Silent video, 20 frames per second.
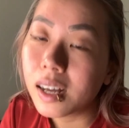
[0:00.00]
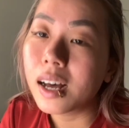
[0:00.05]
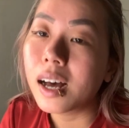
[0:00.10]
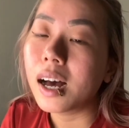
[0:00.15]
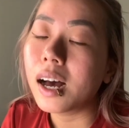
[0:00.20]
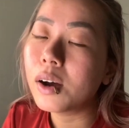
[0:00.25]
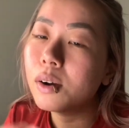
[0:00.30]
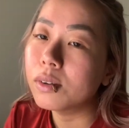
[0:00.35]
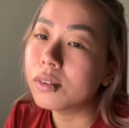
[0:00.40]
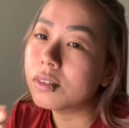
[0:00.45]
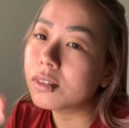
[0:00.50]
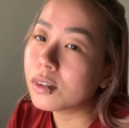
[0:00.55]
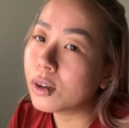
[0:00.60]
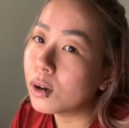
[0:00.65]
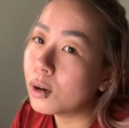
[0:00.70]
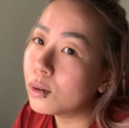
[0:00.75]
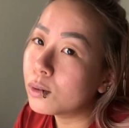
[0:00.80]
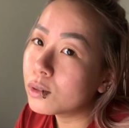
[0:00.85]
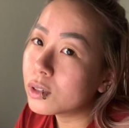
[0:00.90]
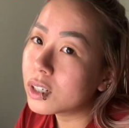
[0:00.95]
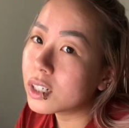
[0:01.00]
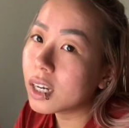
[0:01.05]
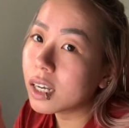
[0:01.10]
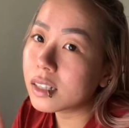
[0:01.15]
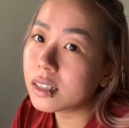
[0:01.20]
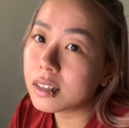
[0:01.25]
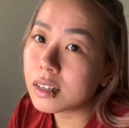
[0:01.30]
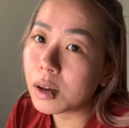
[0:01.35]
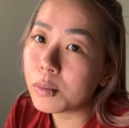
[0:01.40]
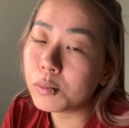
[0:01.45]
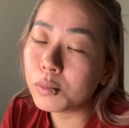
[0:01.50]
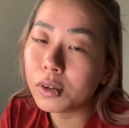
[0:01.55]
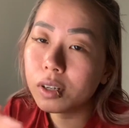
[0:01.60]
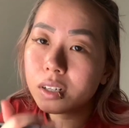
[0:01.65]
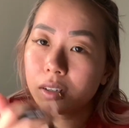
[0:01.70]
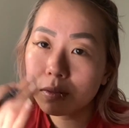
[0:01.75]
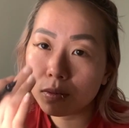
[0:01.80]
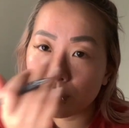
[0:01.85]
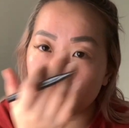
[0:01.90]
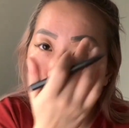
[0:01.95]
I also checked up with
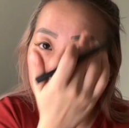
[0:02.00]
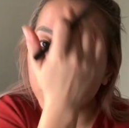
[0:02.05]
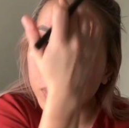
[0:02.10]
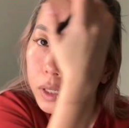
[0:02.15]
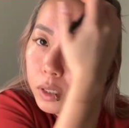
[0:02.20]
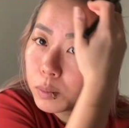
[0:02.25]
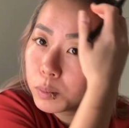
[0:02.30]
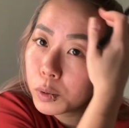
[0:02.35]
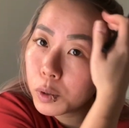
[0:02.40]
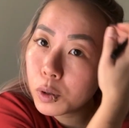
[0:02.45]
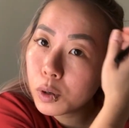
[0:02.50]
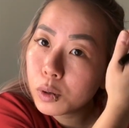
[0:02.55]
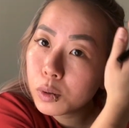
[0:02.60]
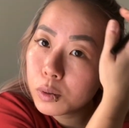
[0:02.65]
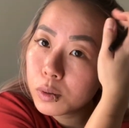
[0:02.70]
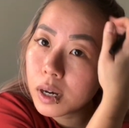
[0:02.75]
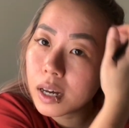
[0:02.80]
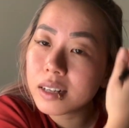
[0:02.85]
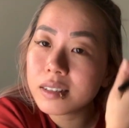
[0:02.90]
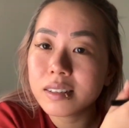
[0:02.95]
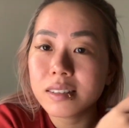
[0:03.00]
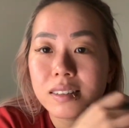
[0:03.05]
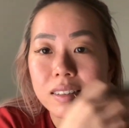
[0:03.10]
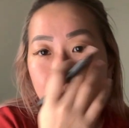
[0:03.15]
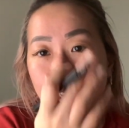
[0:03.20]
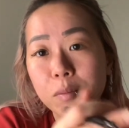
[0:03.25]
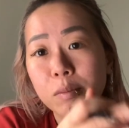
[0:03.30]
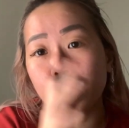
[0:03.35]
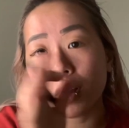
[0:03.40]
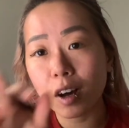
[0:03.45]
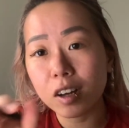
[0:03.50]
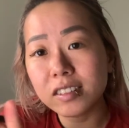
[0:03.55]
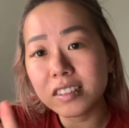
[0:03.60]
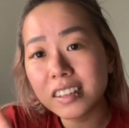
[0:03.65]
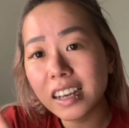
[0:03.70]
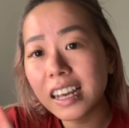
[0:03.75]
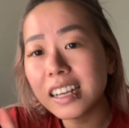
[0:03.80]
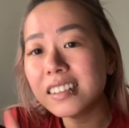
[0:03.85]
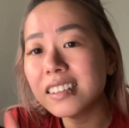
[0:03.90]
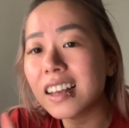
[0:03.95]
a few people who has the same
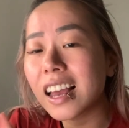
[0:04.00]
contact